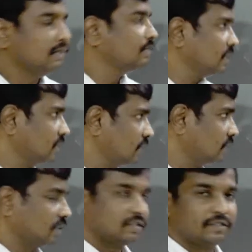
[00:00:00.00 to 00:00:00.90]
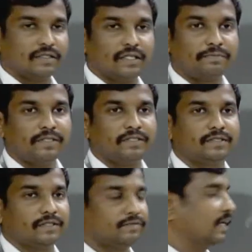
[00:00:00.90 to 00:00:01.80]
infrastructures. That
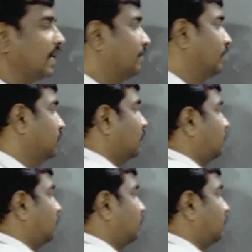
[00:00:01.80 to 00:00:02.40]
means we have a